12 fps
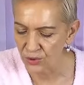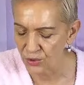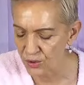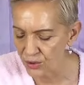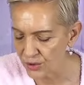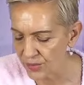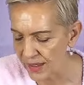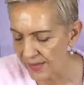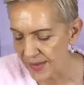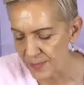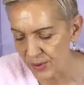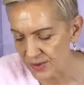or are
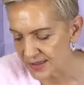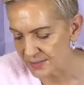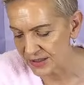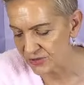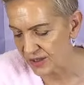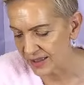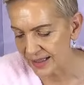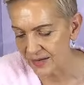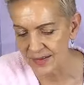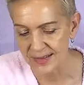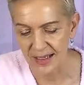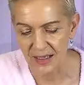they possibly trying to get
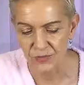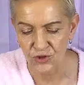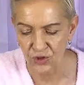the same